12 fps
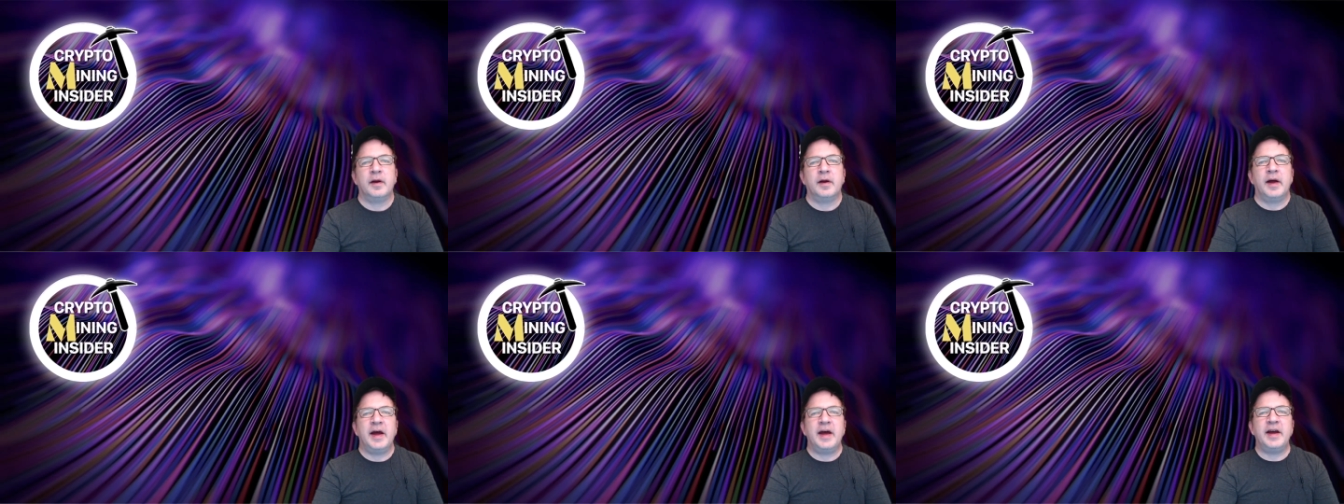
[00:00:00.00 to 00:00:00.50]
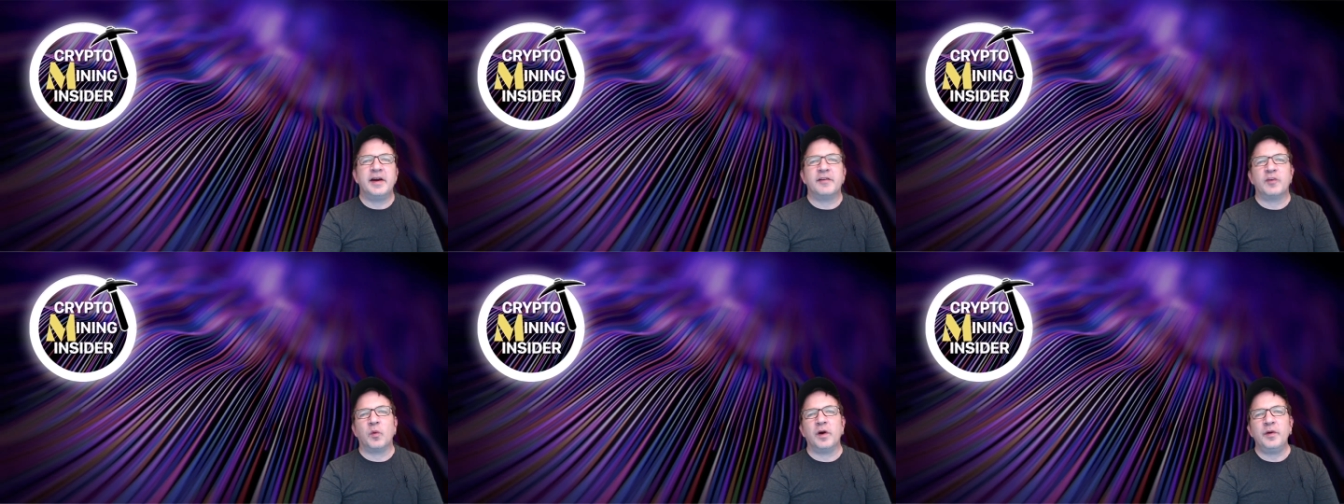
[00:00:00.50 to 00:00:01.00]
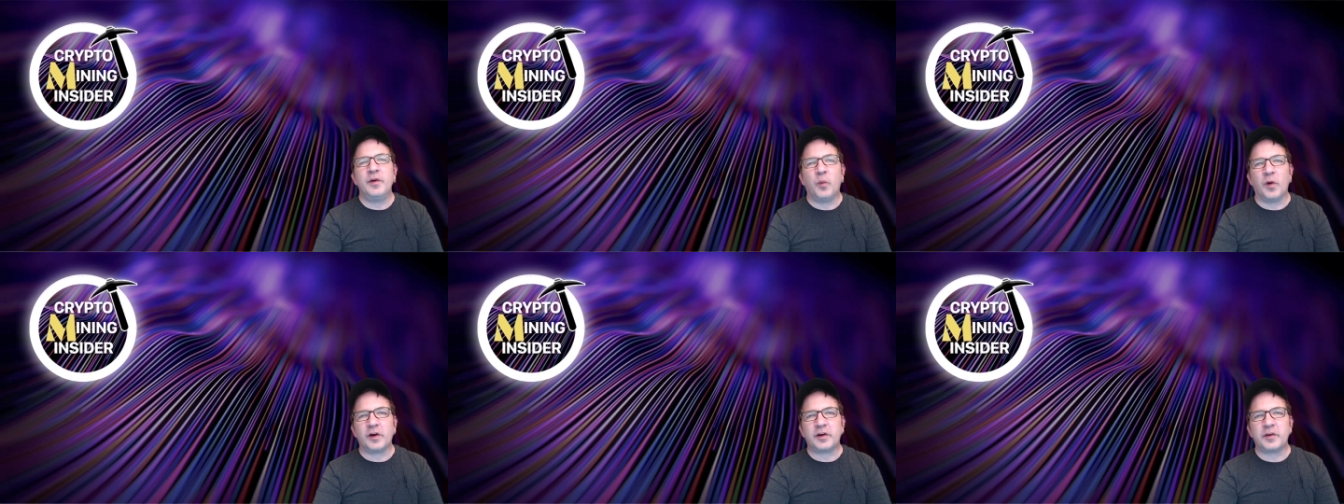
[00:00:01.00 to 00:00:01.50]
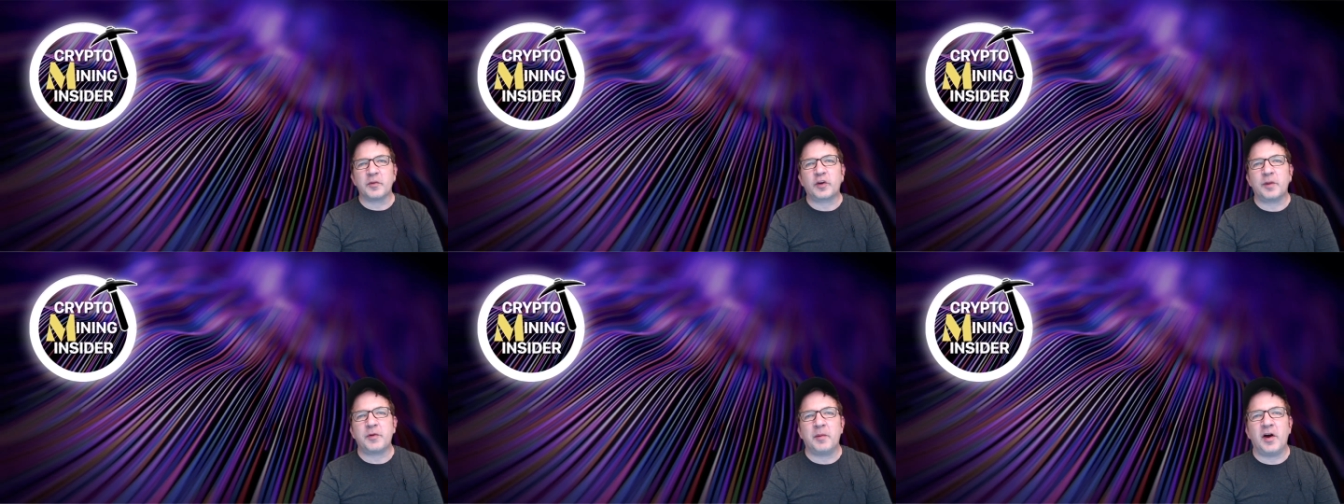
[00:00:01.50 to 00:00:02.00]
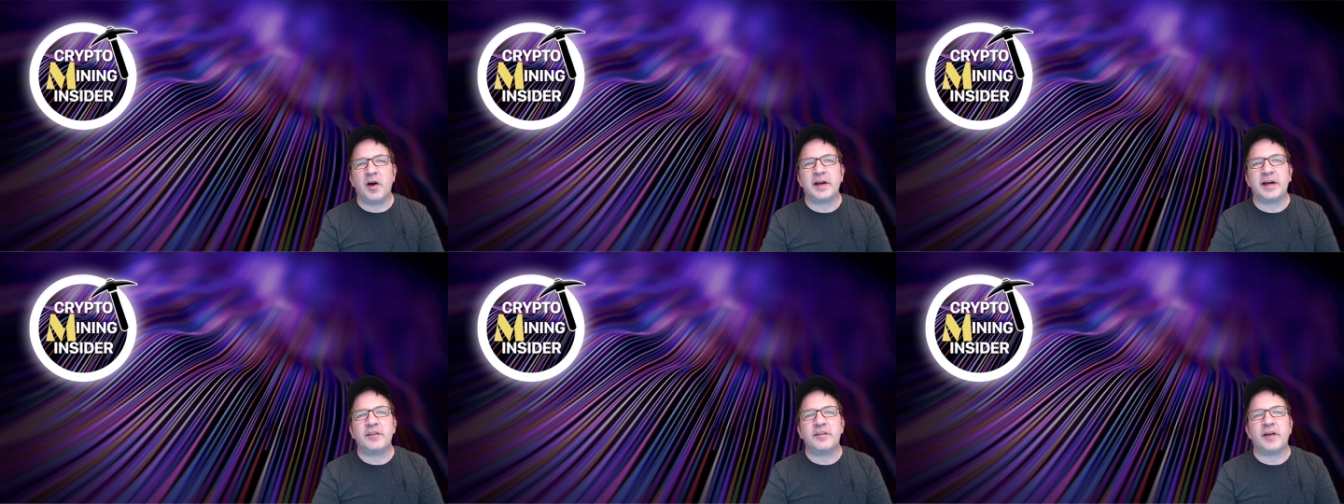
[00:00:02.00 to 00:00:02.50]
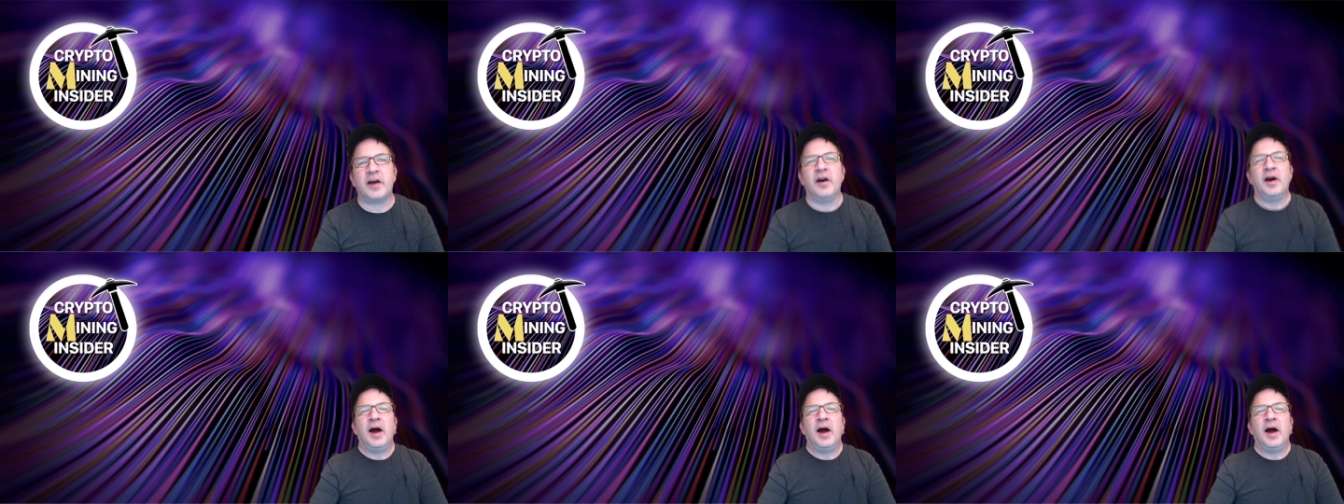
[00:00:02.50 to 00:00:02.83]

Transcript: Hey everyone, welcome to Crypto Mining Insider.